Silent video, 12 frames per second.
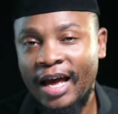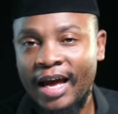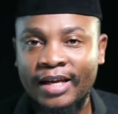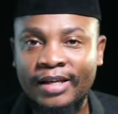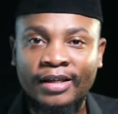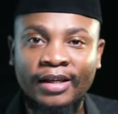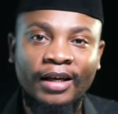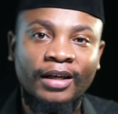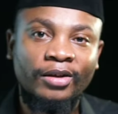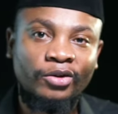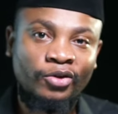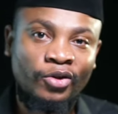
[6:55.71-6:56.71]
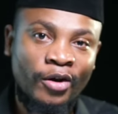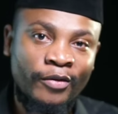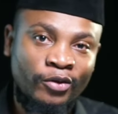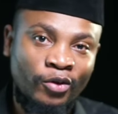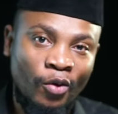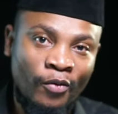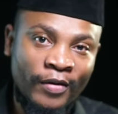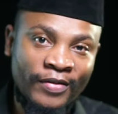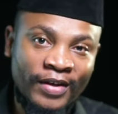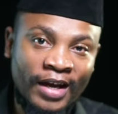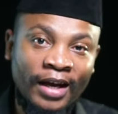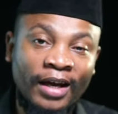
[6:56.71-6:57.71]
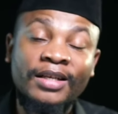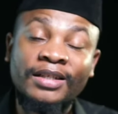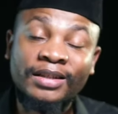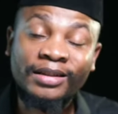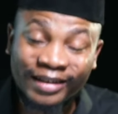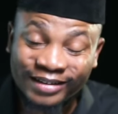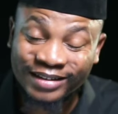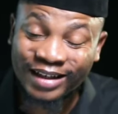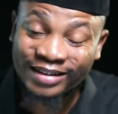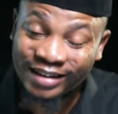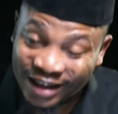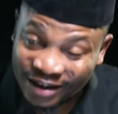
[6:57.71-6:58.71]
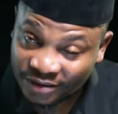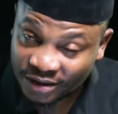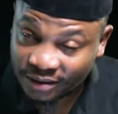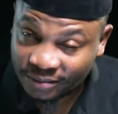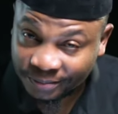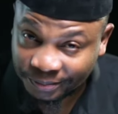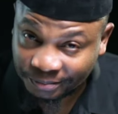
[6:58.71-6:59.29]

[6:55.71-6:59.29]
and served over there. She has just left.